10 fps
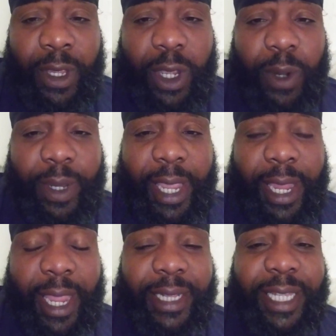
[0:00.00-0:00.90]

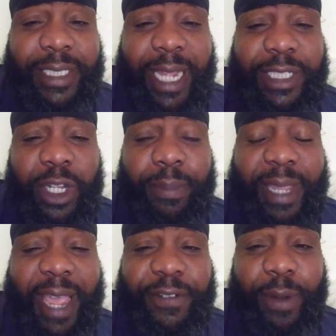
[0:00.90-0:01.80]
Okay, that's going to
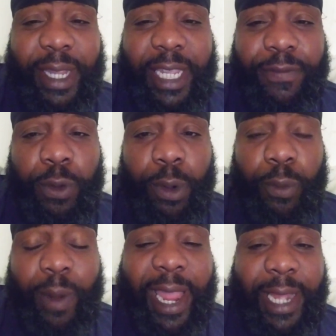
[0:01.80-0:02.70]
be after I give you
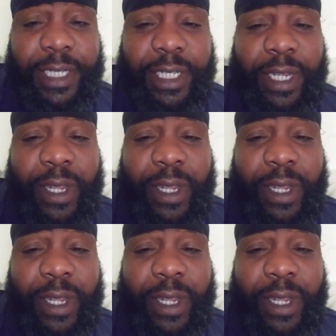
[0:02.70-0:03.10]
a rant.